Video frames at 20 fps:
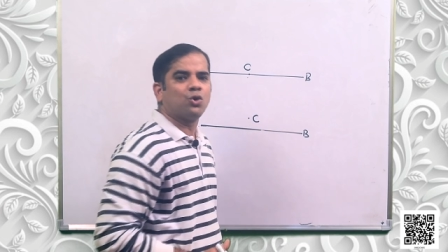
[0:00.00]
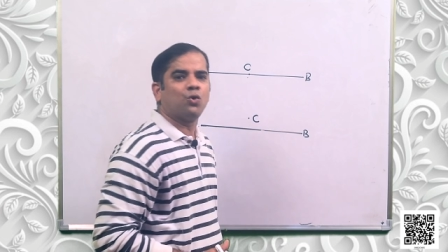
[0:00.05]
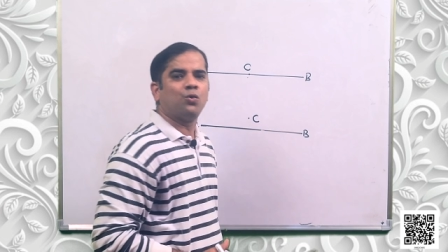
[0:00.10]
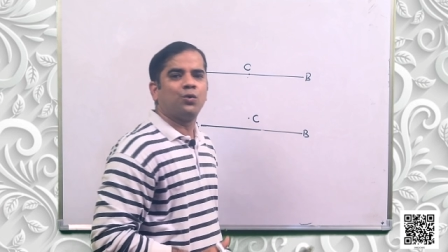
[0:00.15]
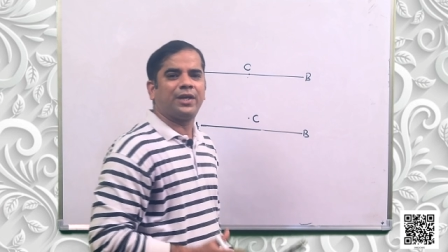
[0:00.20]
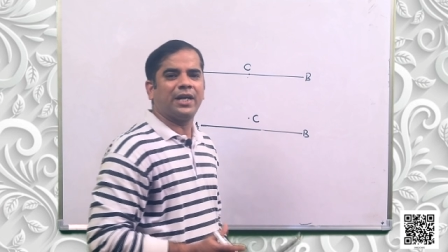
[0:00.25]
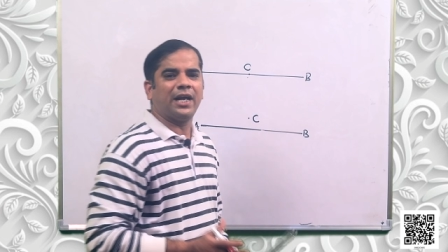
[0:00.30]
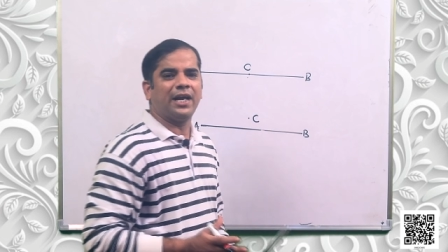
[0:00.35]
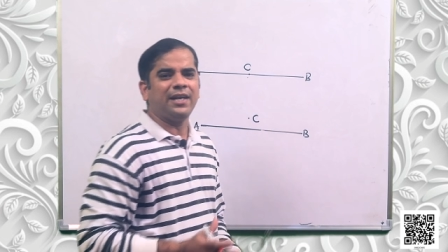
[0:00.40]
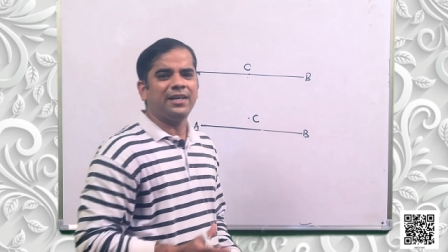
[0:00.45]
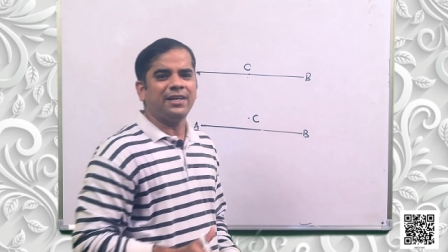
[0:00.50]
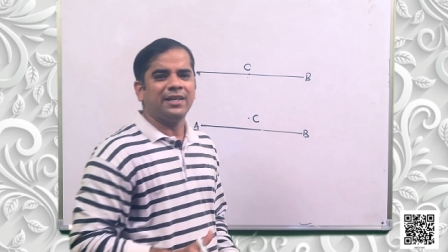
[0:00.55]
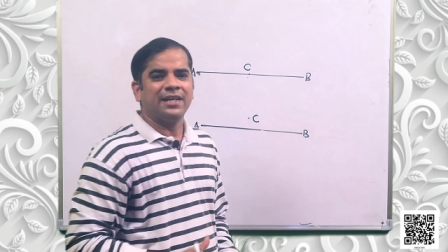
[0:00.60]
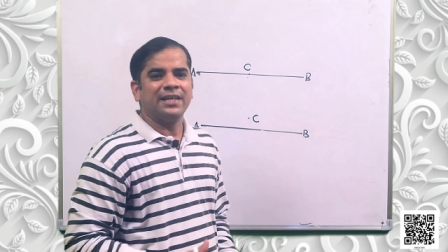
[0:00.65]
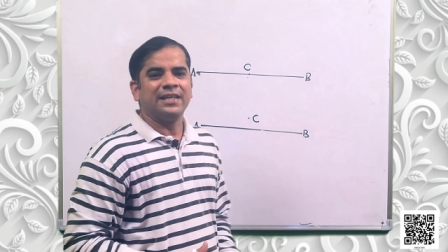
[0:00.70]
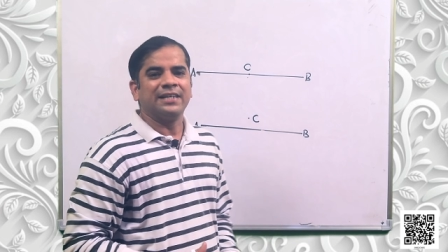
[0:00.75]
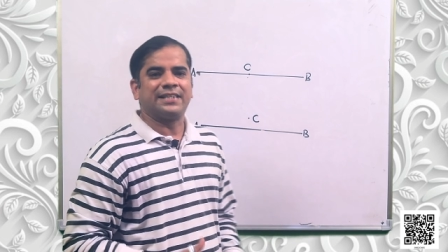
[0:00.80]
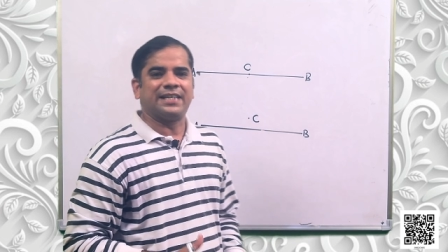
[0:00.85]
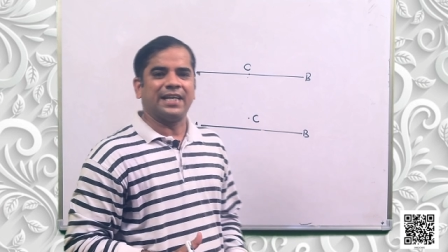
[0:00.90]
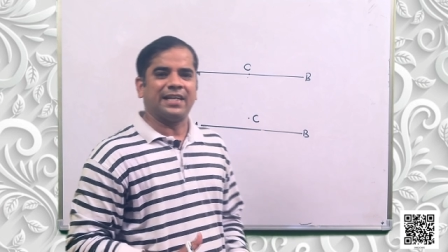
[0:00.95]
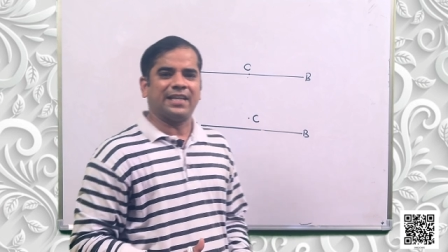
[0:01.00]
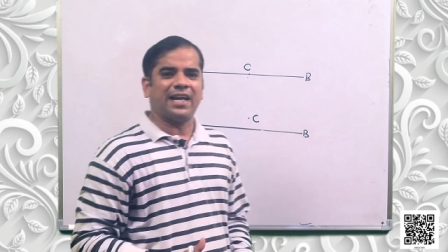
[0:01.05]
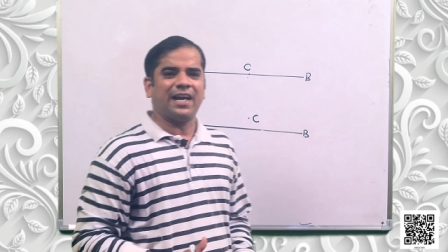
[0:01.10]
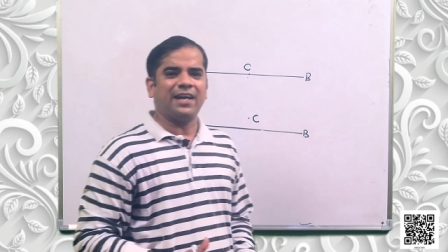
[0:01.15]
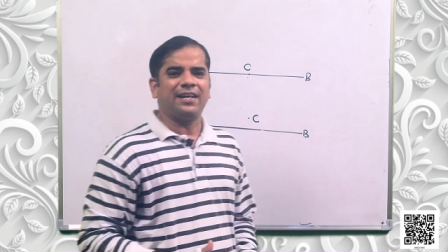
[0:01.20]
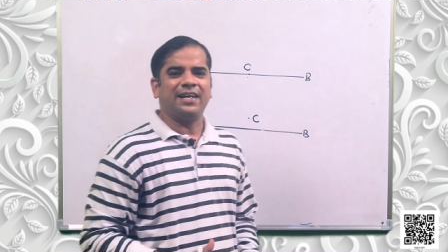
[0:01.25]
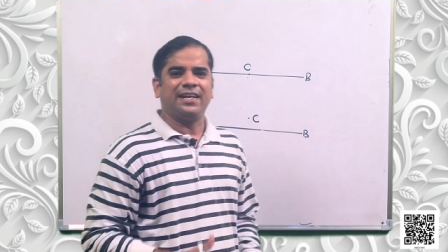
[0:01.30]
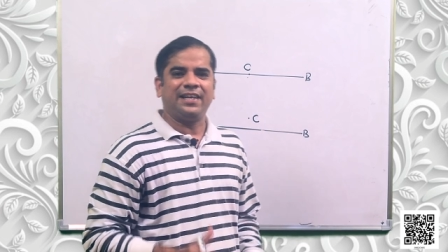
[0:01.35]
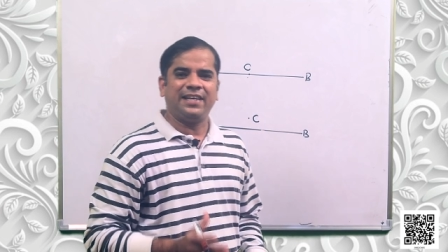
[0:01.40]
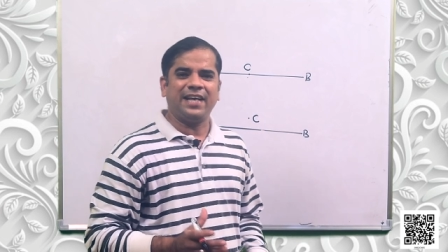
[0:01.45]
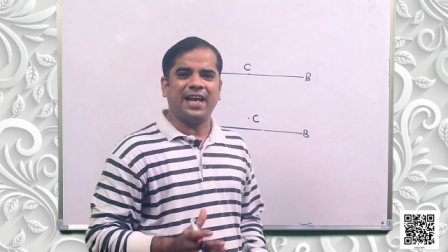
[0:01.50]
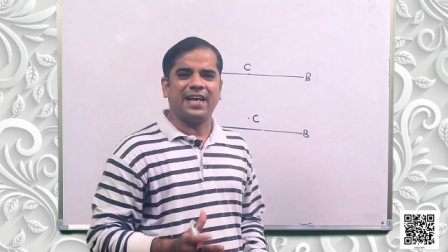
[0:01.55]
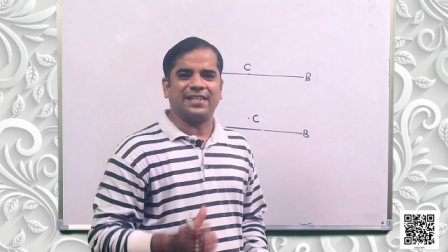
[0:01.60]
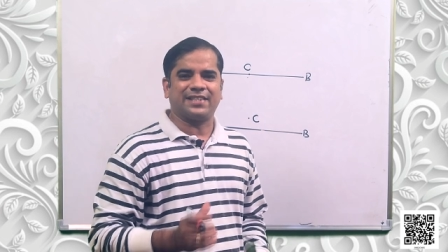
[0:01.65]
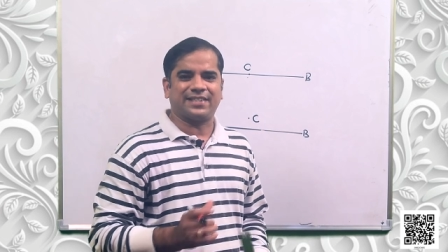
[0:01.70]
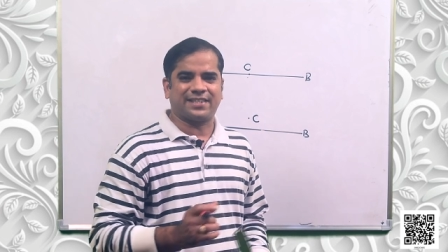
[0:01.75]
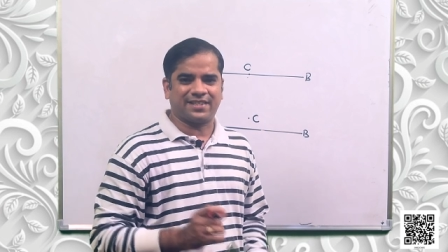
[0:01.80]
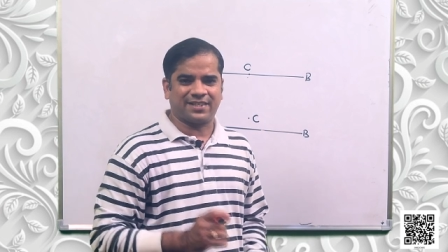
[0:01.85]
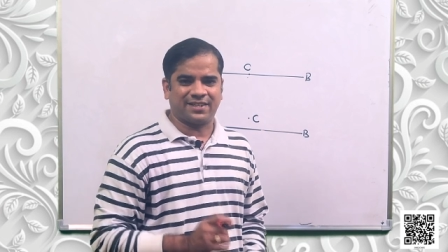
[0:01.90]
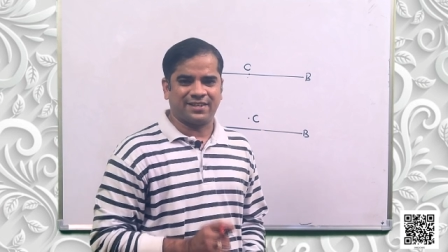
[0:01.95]
So, we can say that
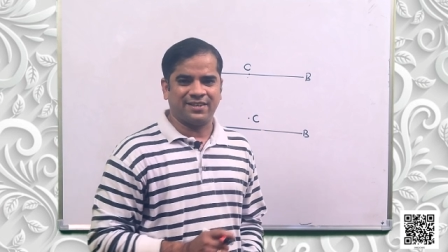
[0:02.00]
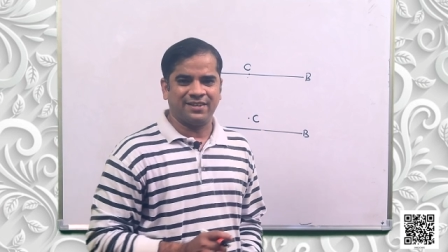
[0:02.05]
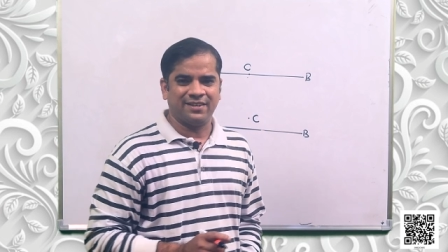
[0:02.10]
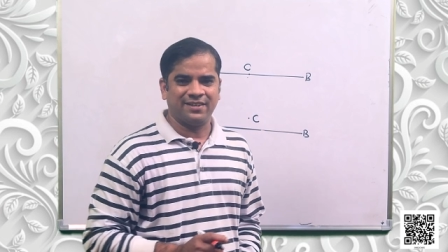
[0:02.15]
yes